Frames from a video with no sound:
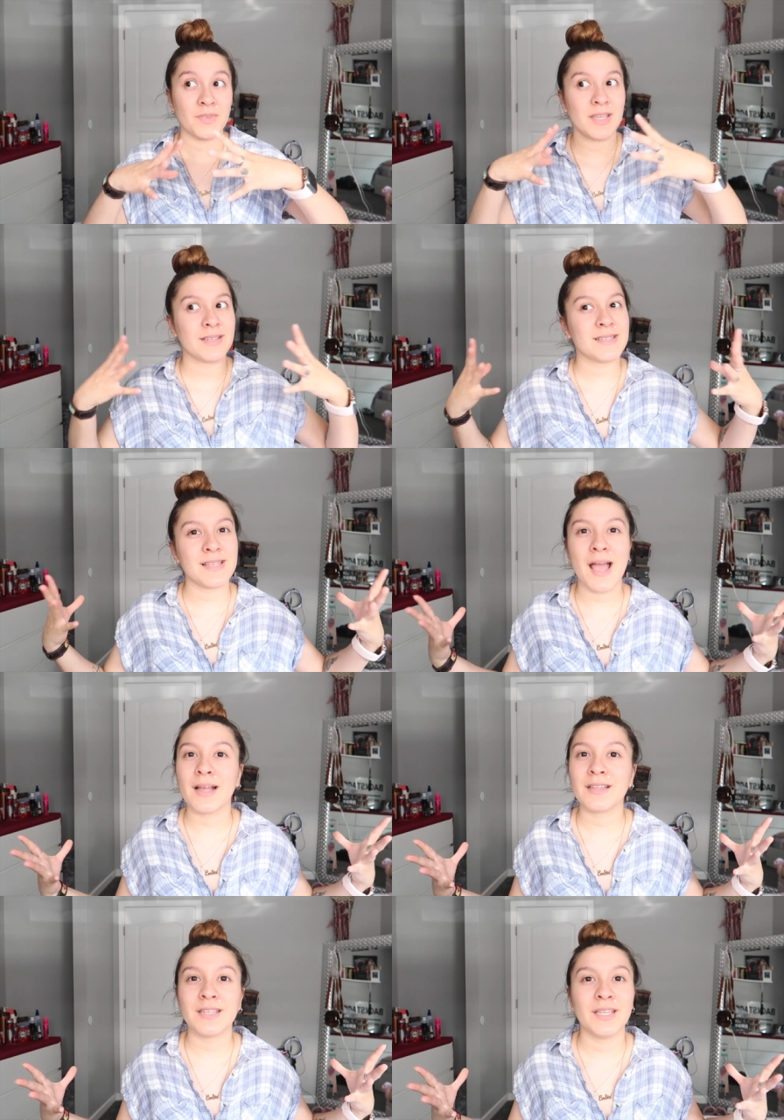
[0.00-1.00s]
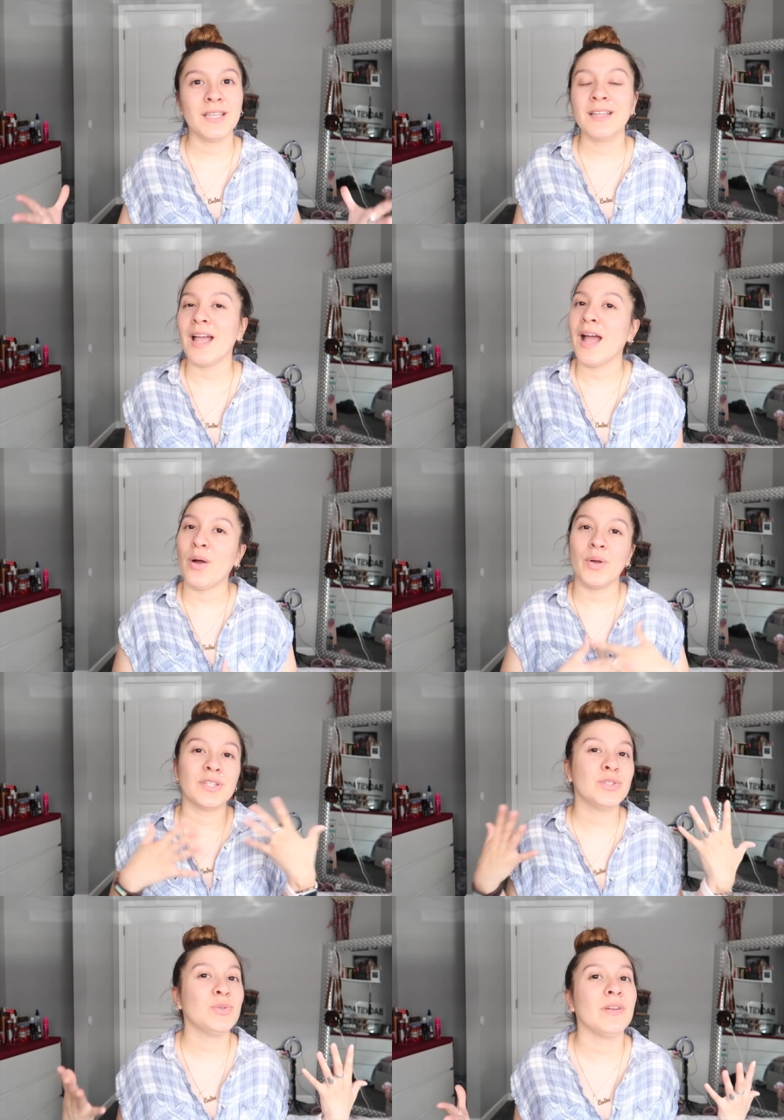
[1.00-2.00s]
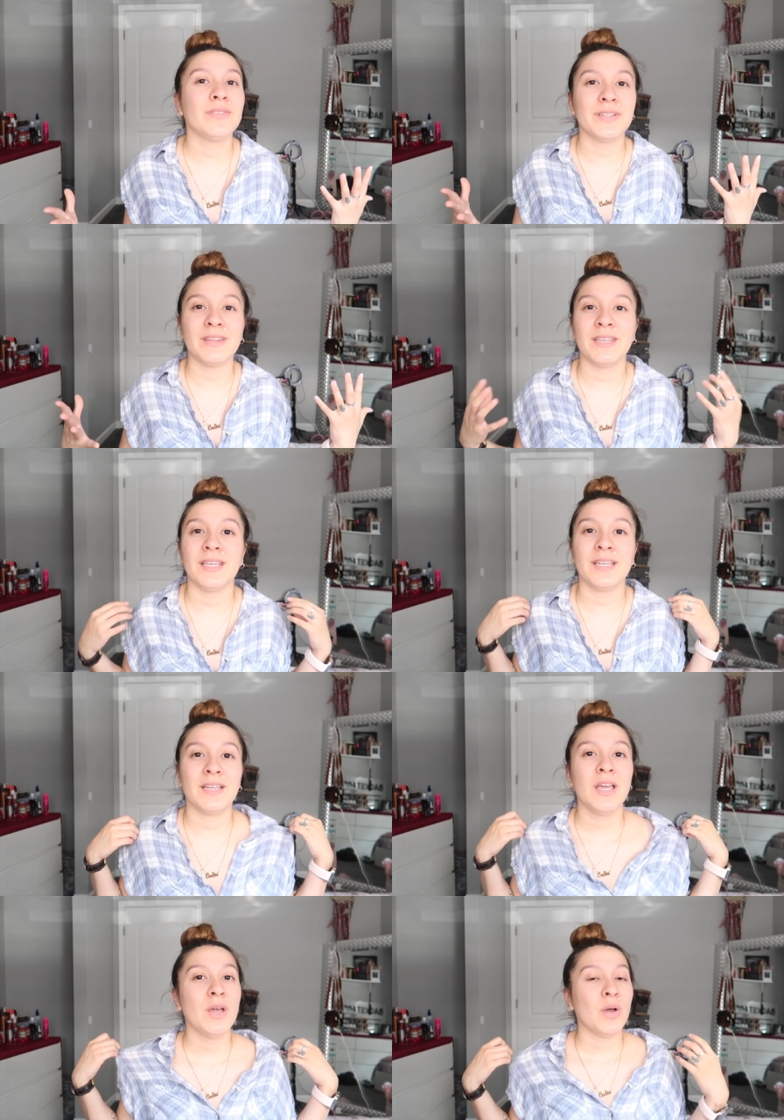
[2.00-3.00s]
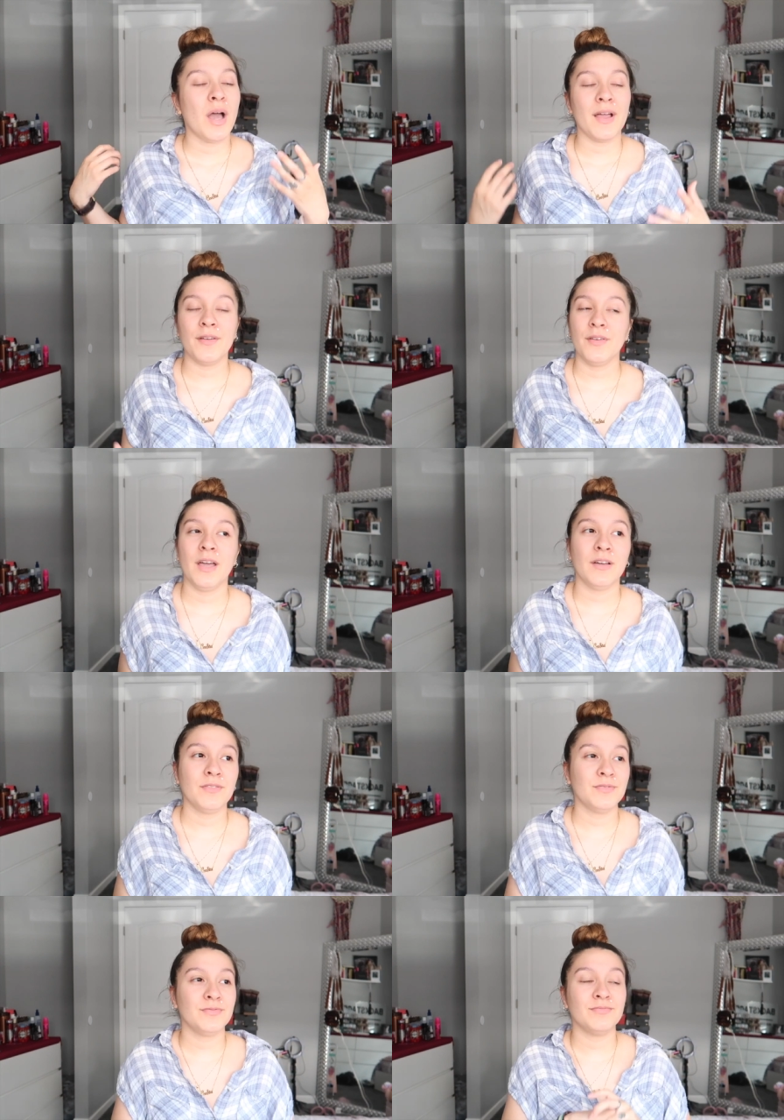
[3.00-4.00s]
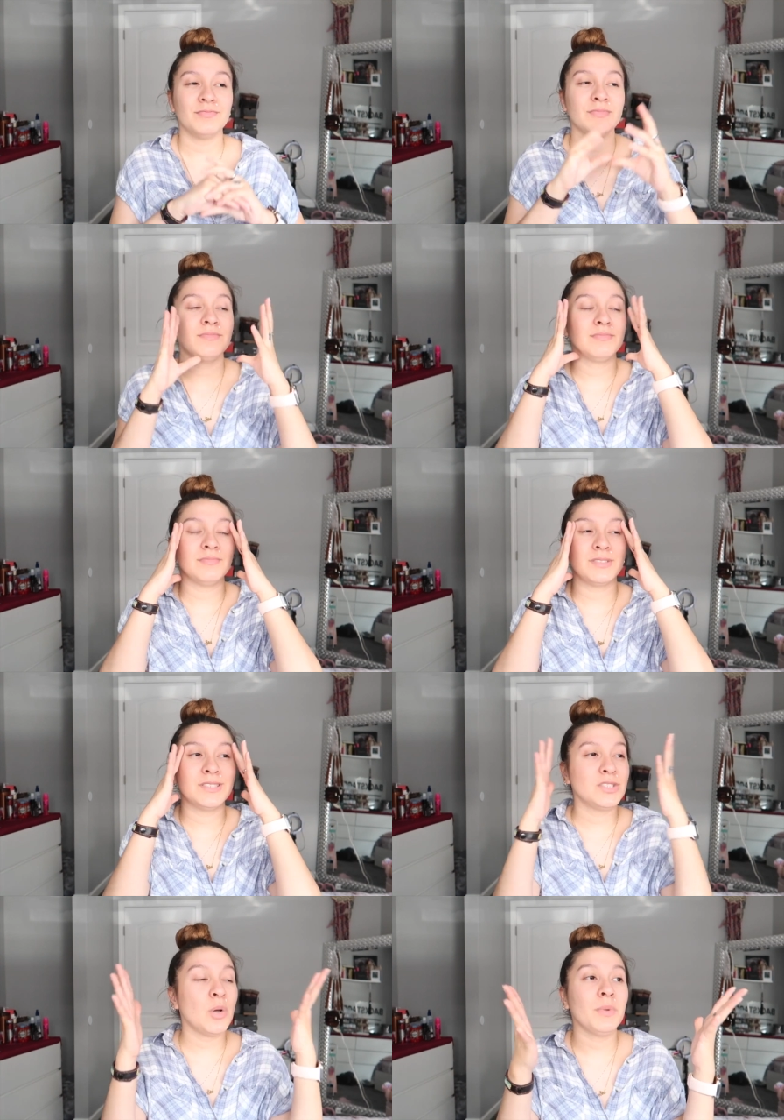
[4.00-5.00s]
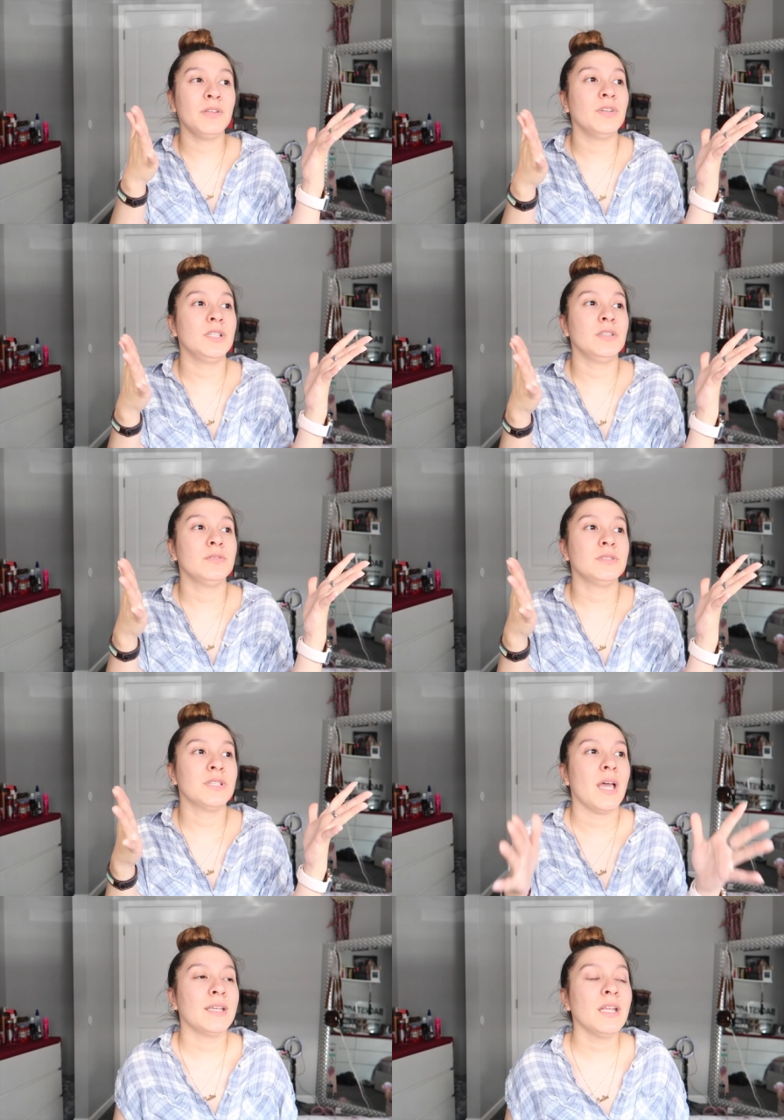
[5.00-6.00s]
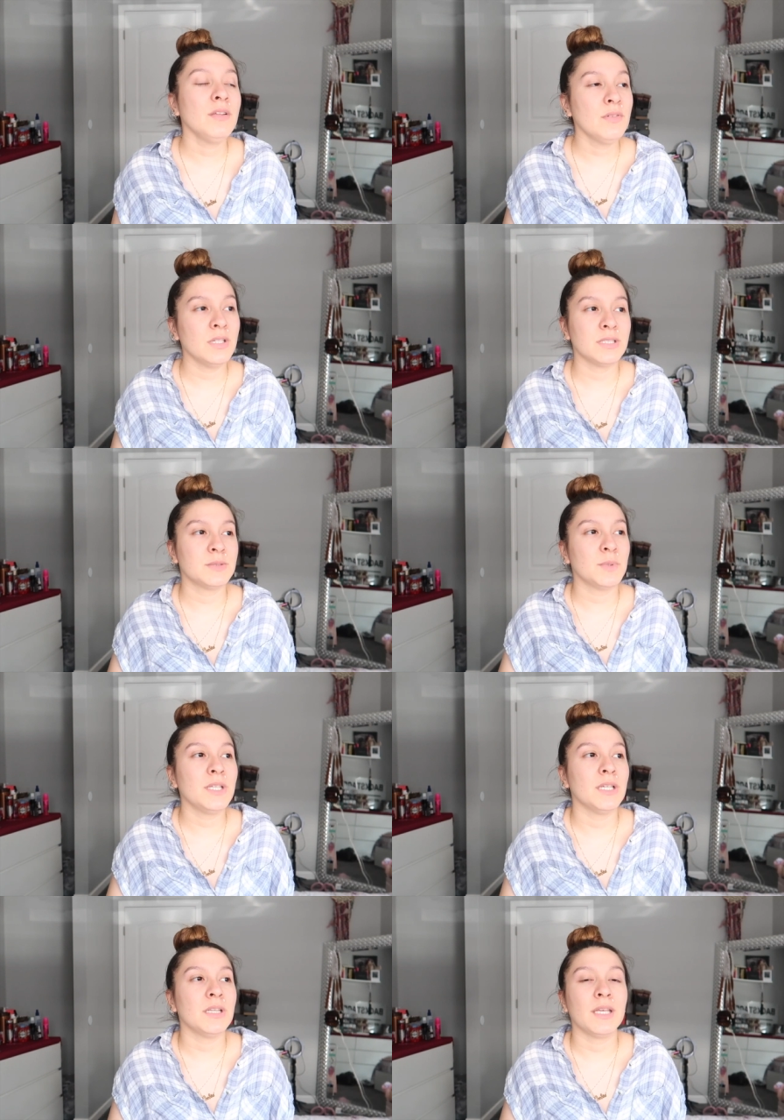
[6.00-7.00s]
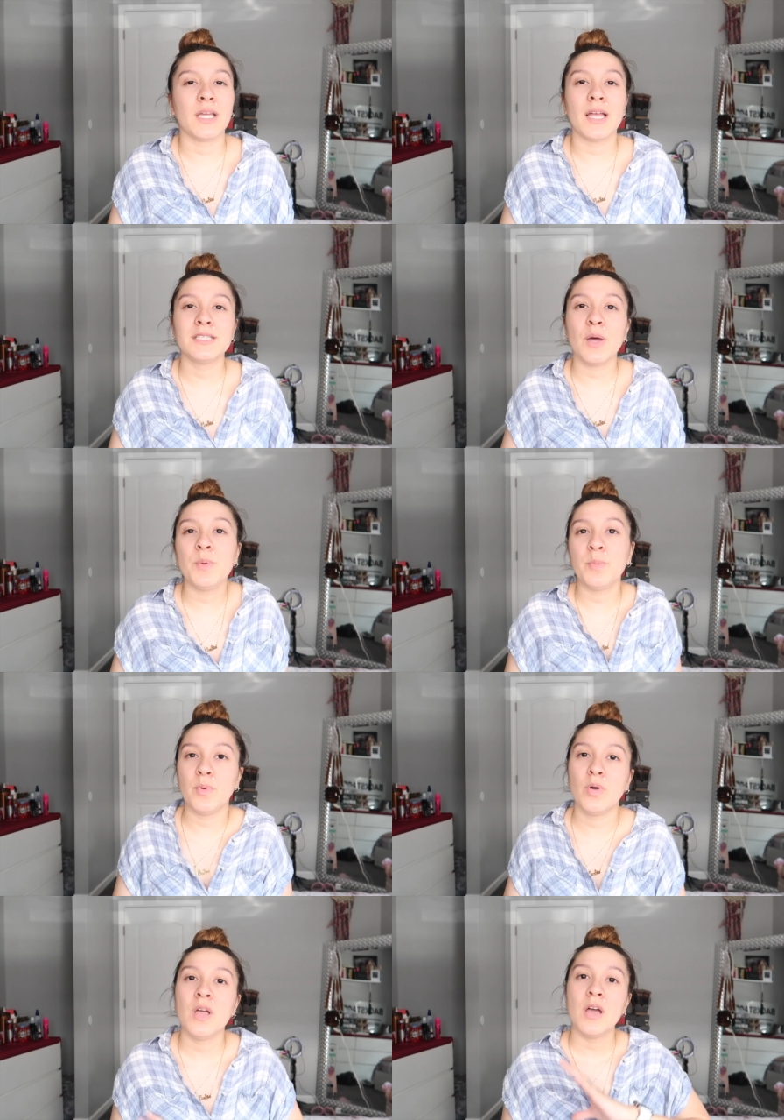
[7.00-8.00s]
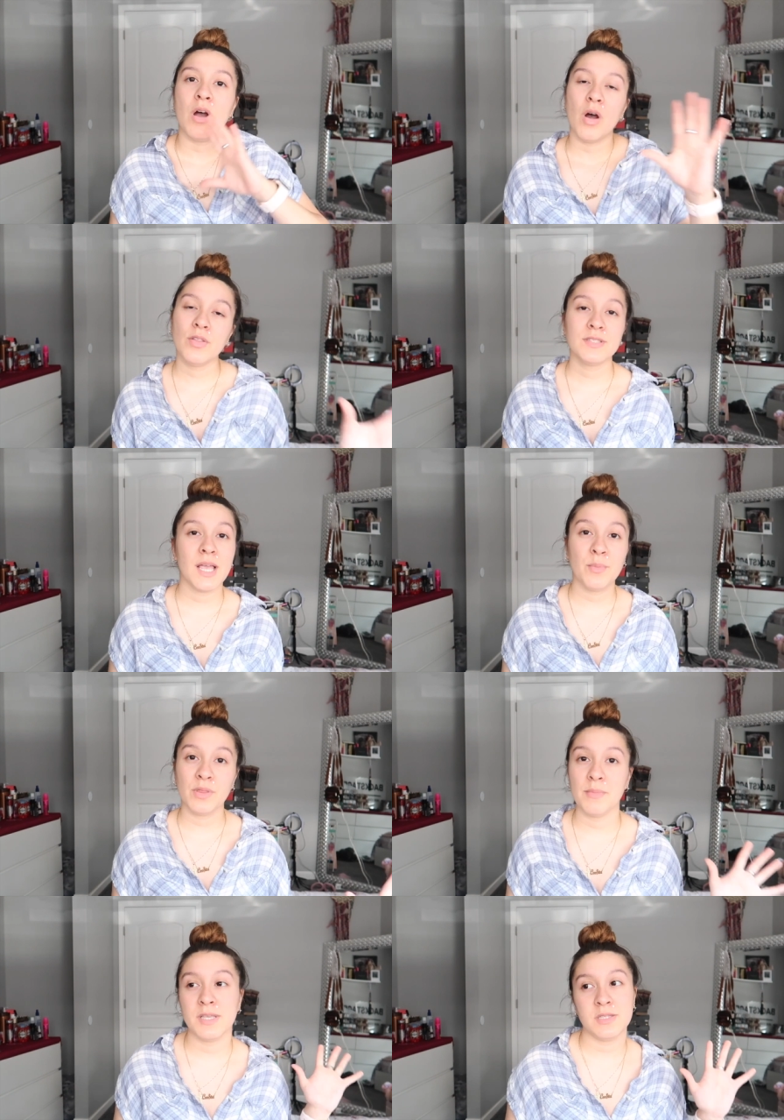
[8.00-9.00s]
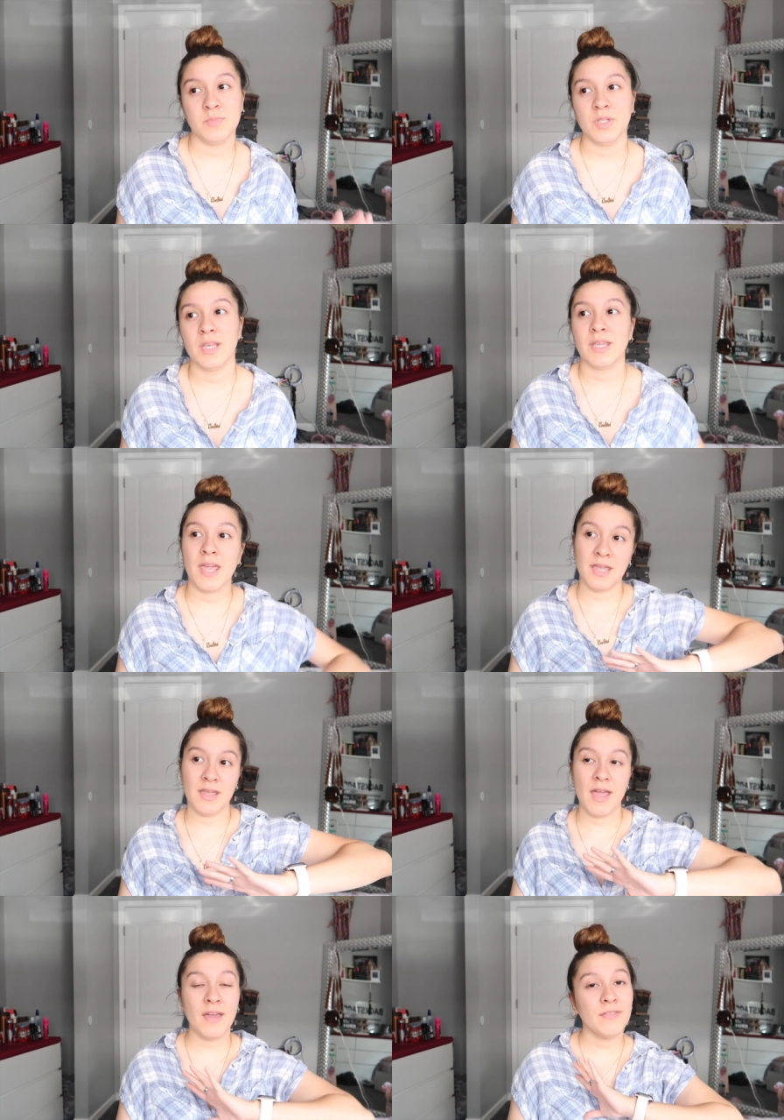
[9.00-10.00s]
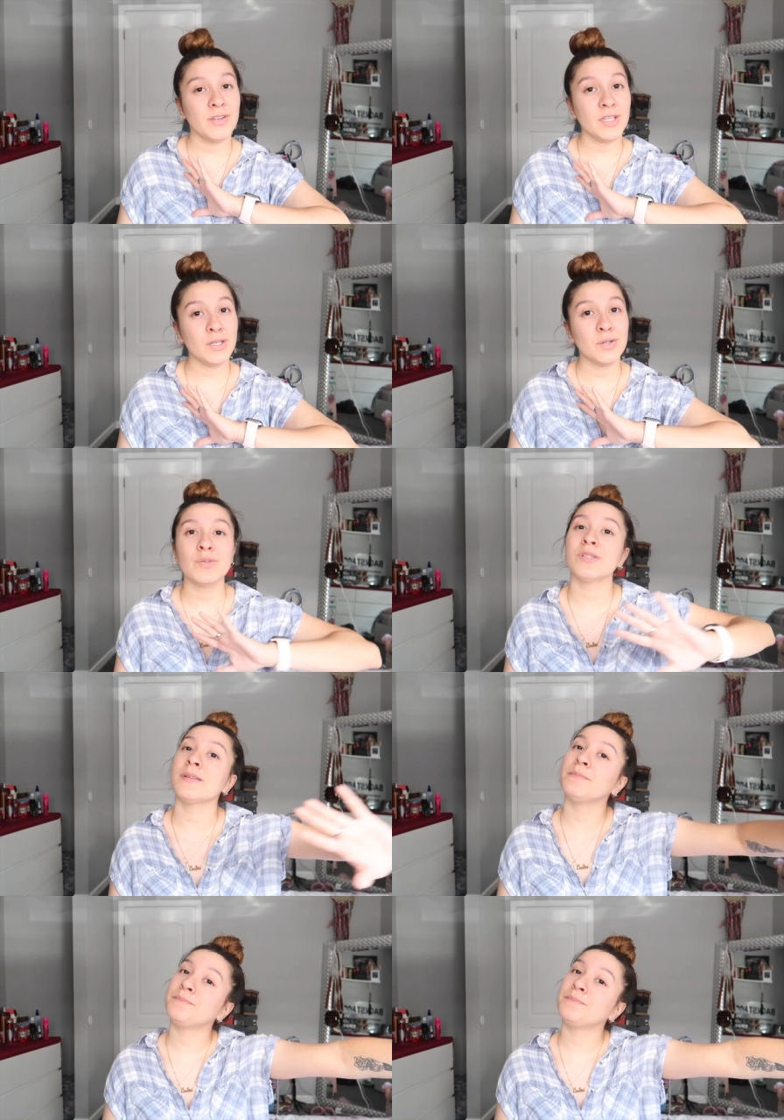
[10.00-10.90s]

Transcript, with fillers: exactly how i do everything i have so many videos i can't even explain it like i tell people all the time when they message me like hey i have videos